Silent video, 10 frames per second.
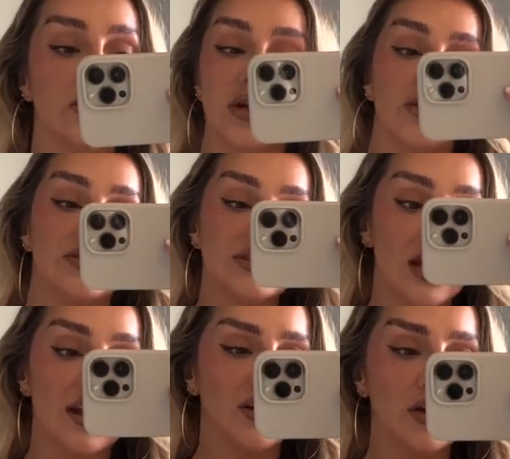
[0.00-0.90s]
I don't know if it's
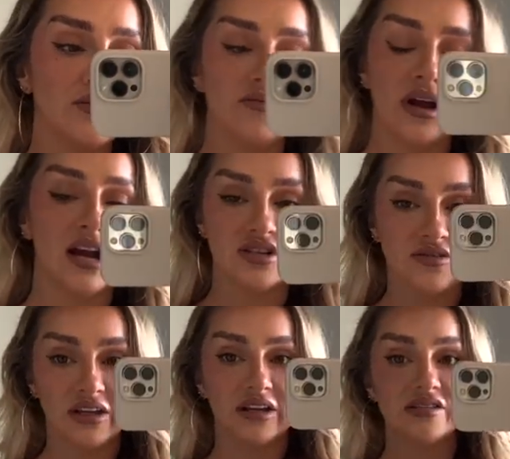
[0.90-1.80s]
sand. I don't even actually
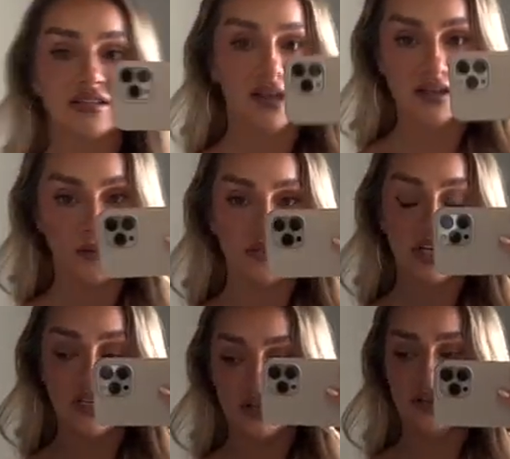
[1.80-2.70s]
think it's sand damage in the